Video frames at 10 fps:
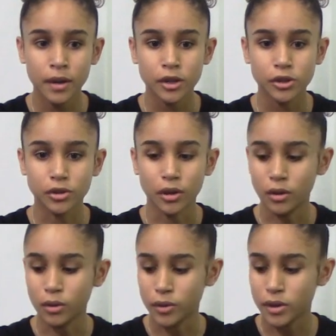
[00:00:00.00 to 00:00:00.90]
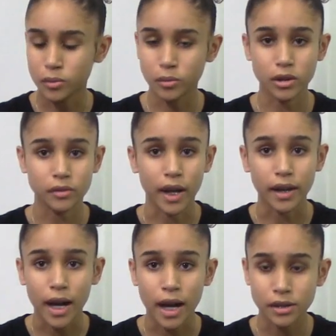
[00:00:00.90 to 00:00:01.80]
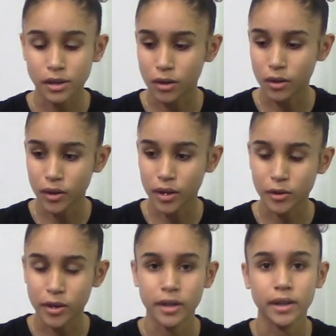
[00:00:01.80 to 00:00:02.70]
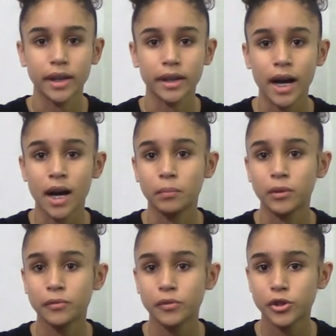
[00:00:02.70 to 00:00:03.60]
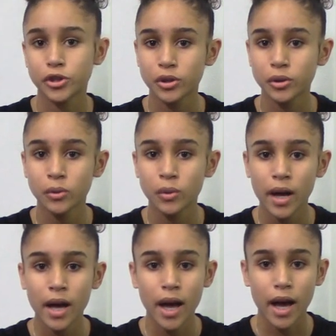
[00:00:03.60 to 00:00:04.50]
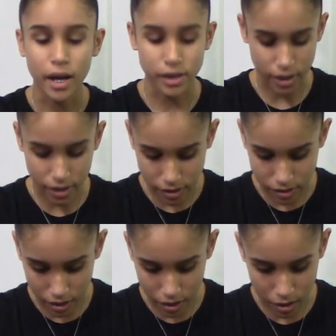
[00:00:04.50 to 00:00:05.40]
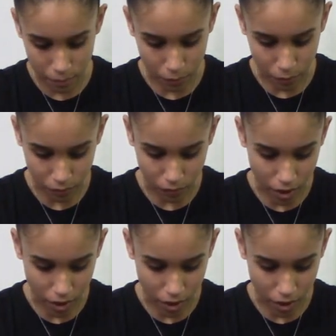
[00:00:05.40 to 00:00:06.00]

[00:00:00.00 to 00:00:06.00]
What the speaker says: so this works fantastic on leather, anything like that. But if your shoe has any type of